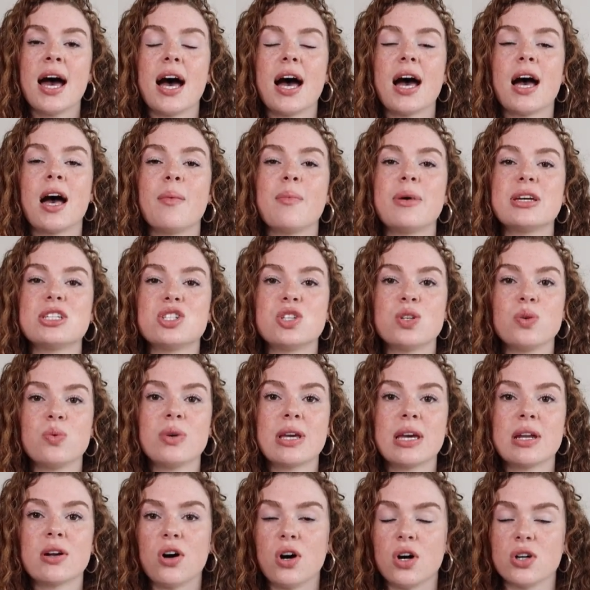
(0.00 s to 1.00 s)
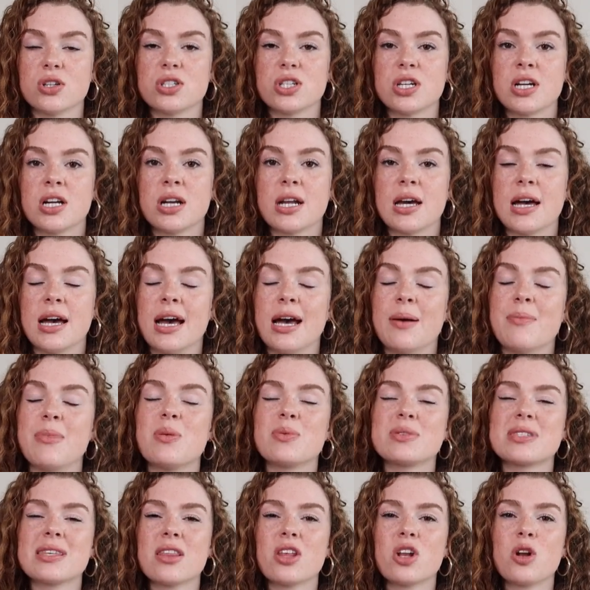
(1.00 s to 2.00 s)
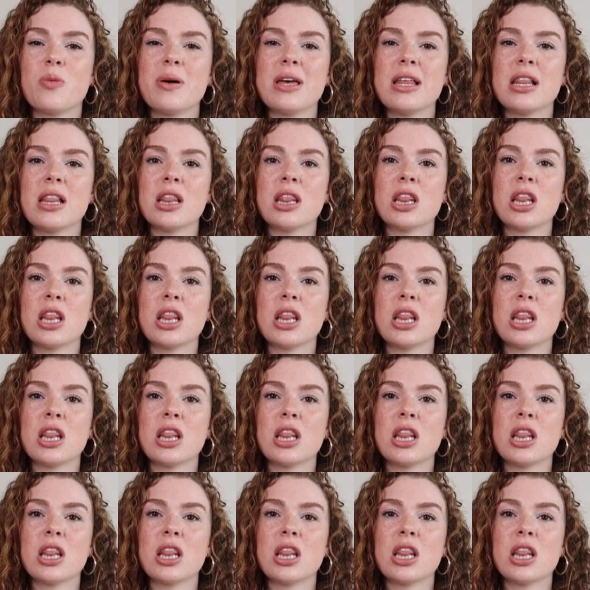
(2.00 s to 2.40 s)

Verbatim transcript: um, to get altered. Um, it was a little bit